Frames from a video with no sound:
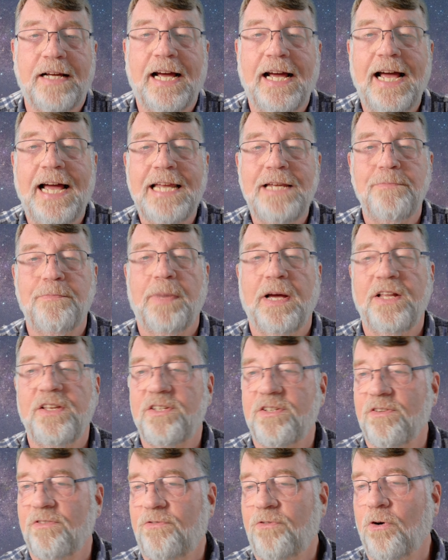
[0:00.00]
8
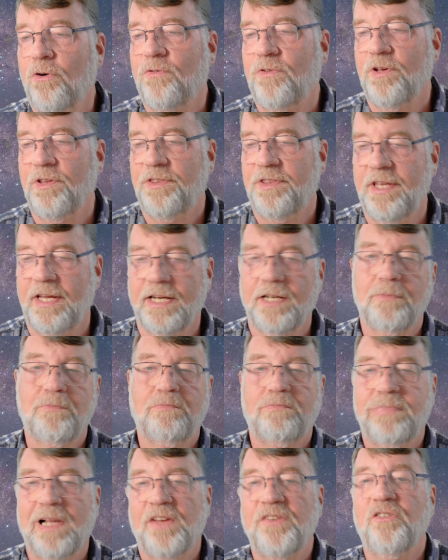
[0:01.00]
beds, 4 foot thick,
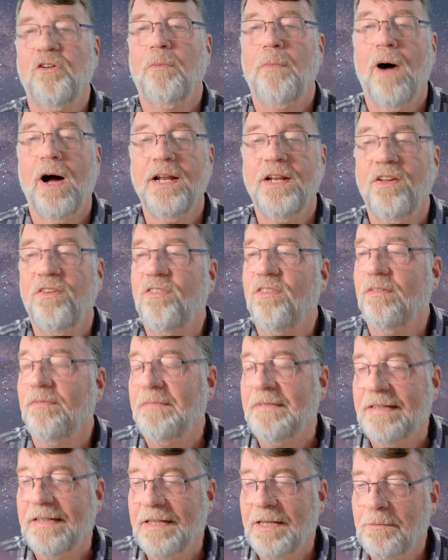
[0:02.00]
plus or minus
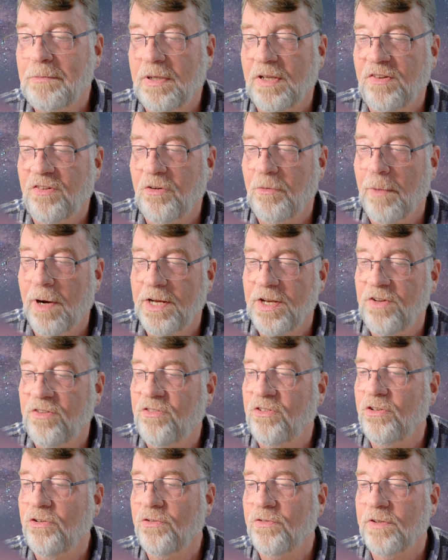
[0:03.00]

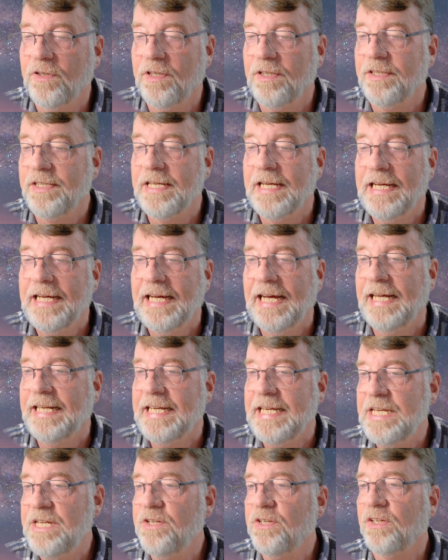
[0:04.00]
2 foot. And
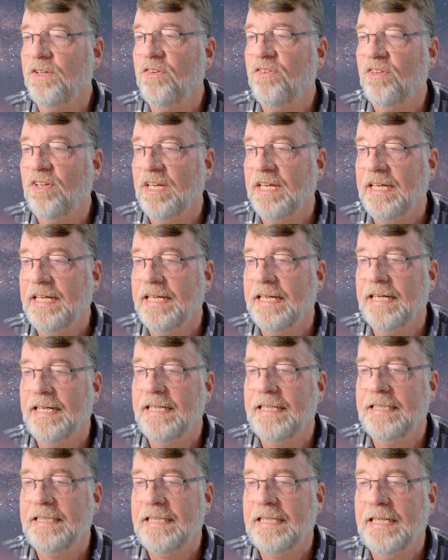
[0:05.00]
here you can see
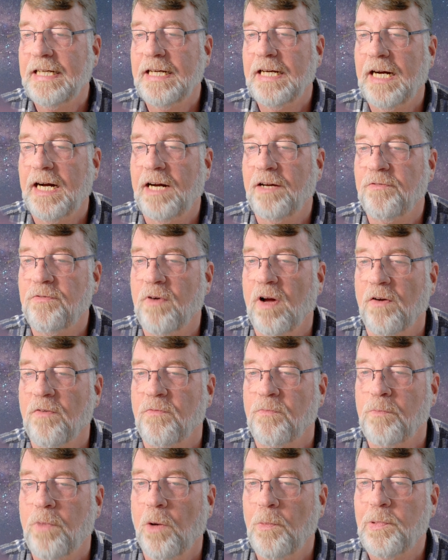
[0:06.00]

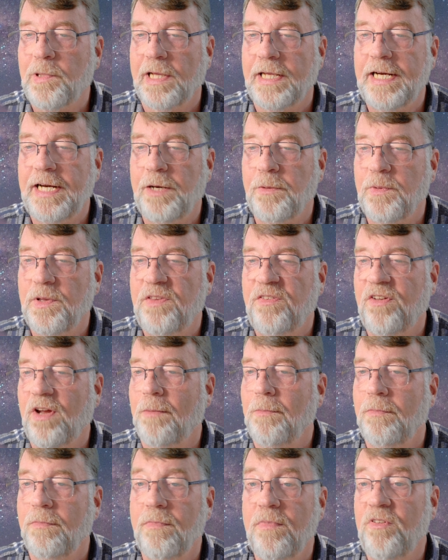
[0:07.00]
I've populated it with
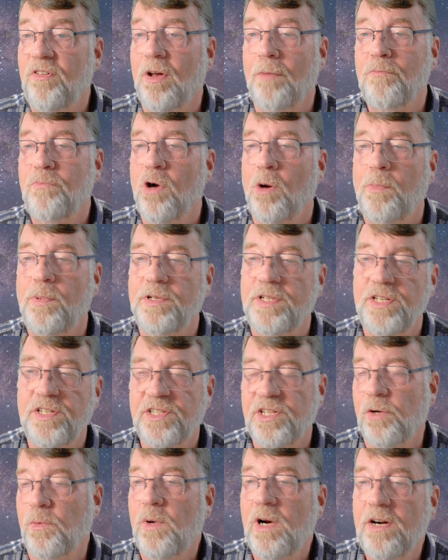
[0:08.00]
some properties.
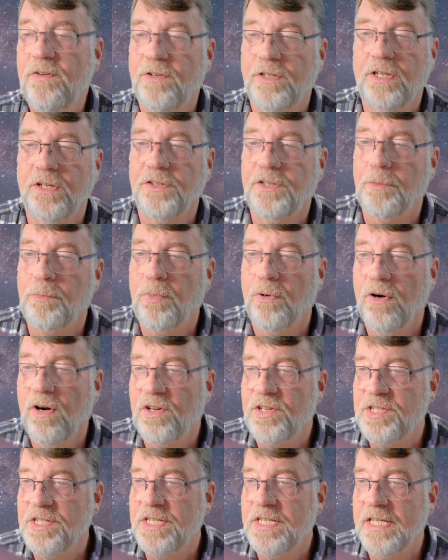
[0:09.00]
So where have I got the
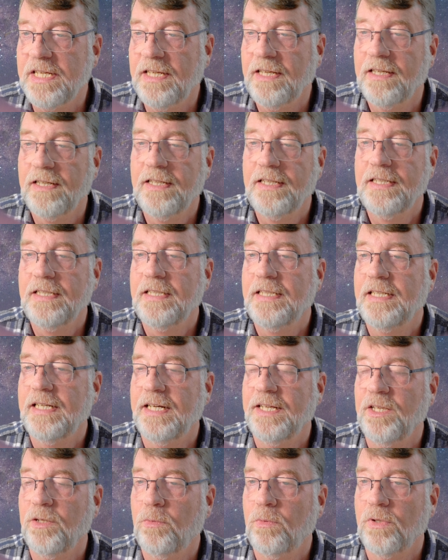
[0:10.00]
porosity
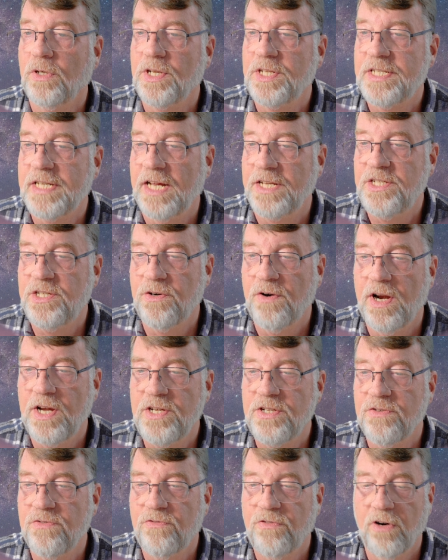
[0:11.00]
and the water
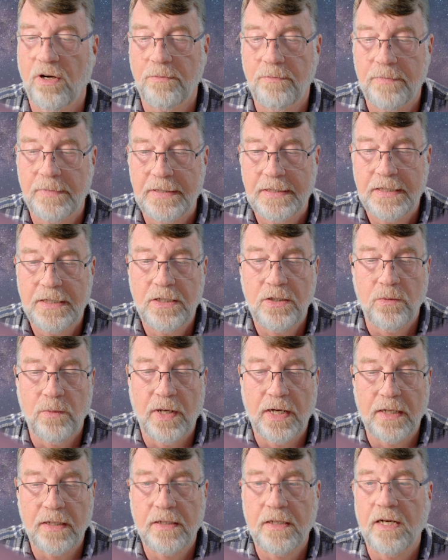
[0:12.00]
saturation from?
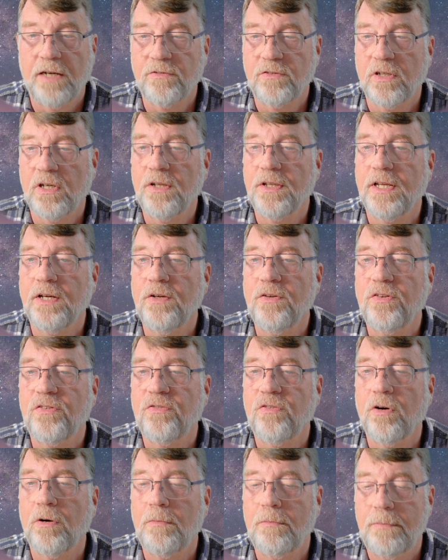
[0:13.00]
Well, I've got those
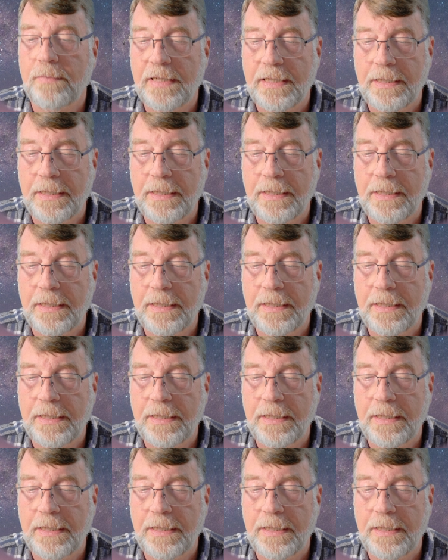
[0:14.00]
from